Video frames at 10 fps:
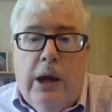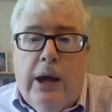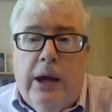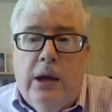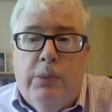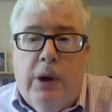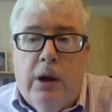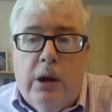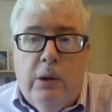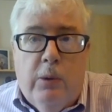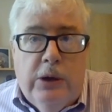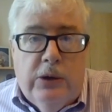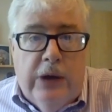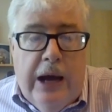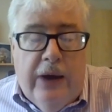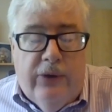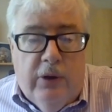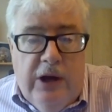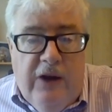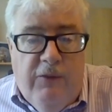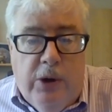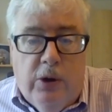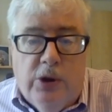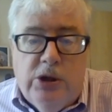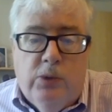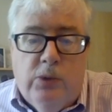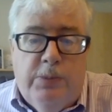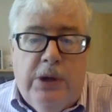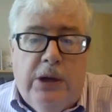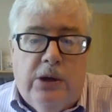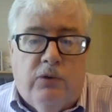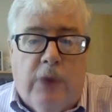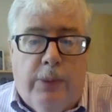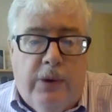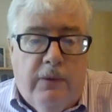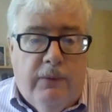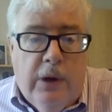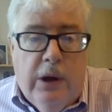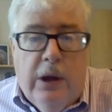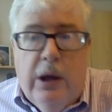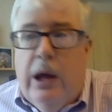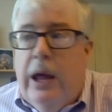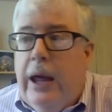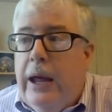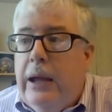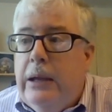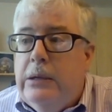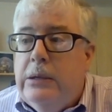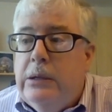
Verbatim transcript: and apparently was asked to leave because she was being disruptive and